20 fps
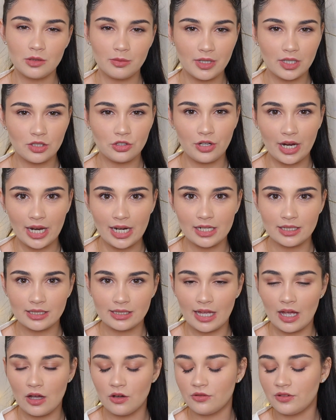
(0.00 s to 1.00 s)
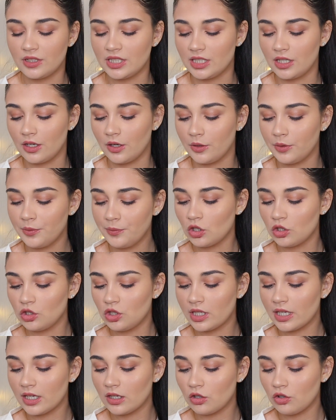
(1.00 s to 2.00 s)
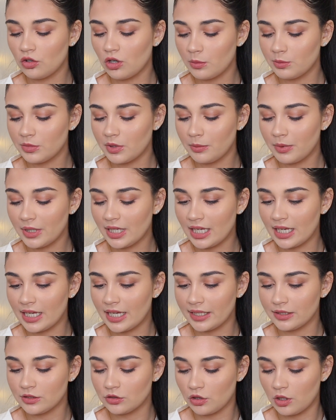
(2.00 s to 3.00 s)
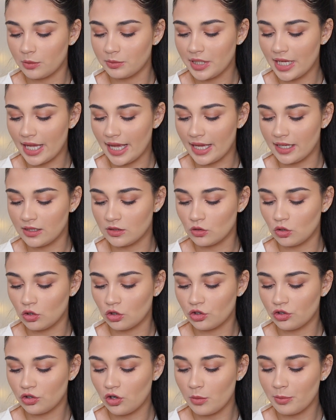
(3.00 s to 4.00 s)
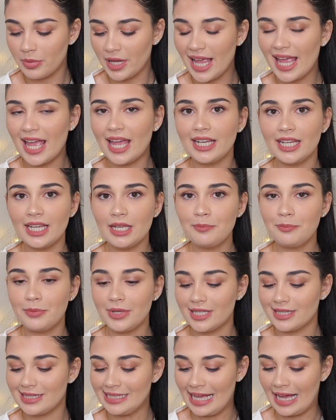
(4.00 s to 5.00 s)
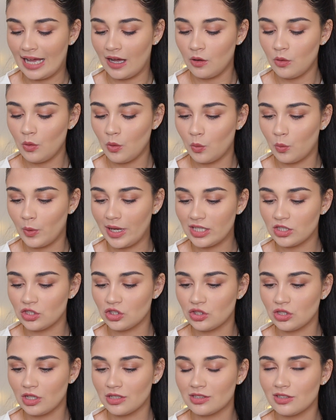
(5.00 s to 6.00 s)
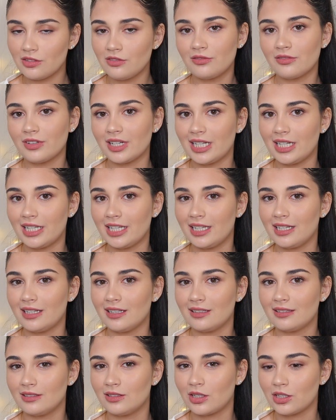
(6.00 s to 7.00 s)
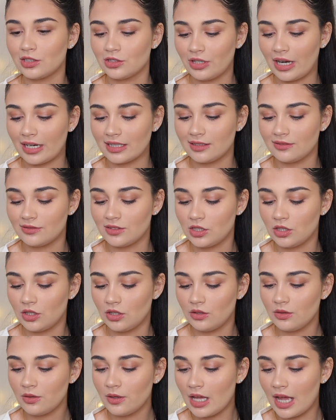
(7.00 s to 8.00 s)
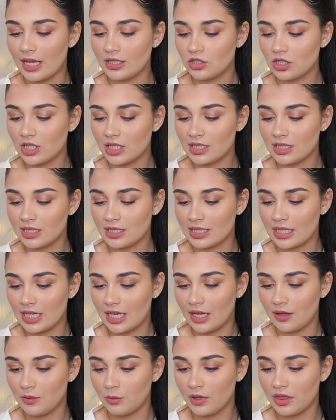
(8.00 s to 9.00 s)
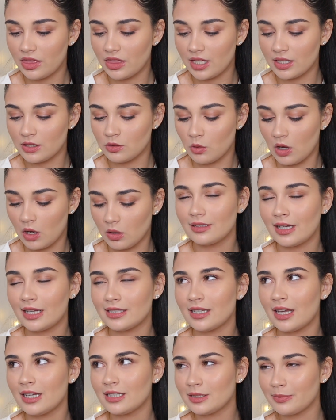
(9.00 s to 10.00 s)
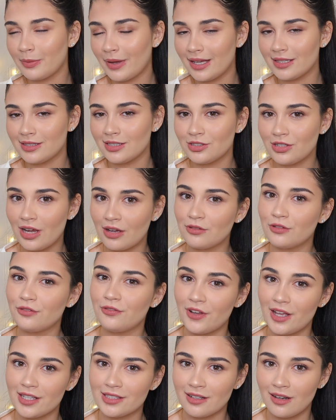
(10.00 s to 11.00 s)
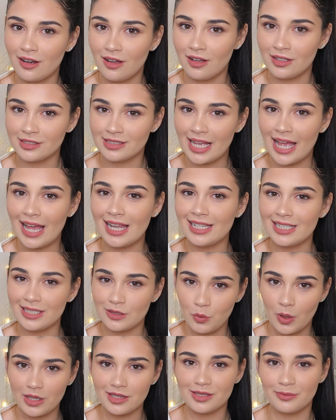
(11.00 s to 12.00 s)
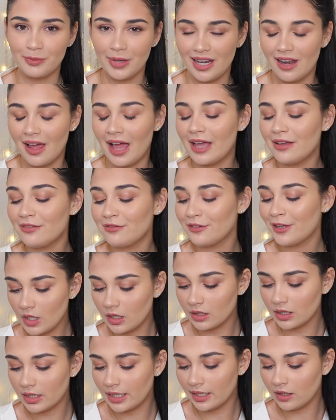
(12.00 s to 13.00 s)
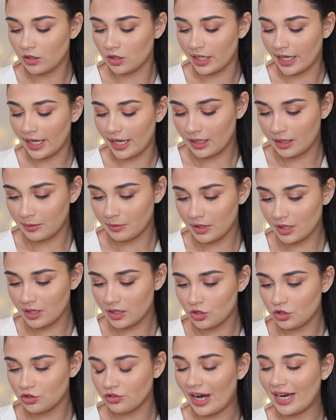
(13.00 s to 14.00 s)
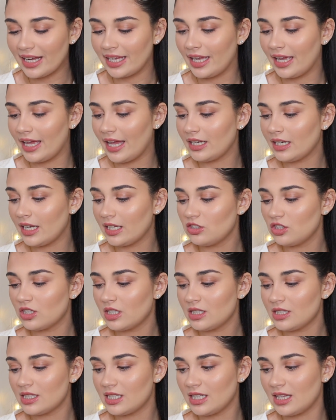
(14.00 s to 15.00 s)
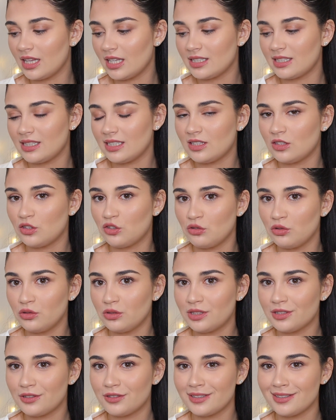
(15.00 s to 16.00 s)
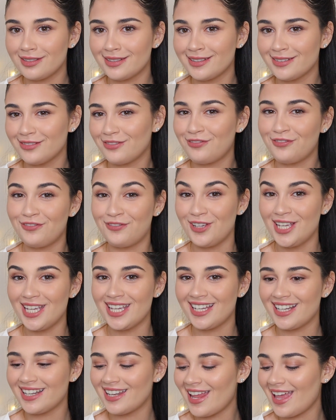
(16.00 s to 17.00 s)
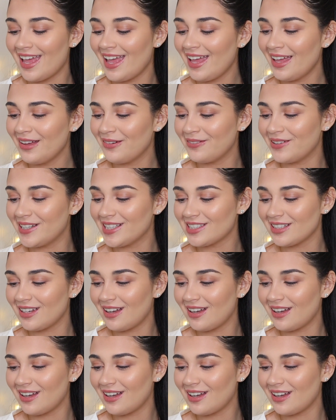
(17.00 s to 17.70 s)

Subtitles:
to be a trailer style video. So you can crop the beginnings, crop the ends, or crop any bits out which doesn't really look attractive to you. So as you can see with this one, as I aspire to travel first class at least once in my life, I'm going to click on it and I'm going to drag it, and as you can see, there's this dude's feet in there, which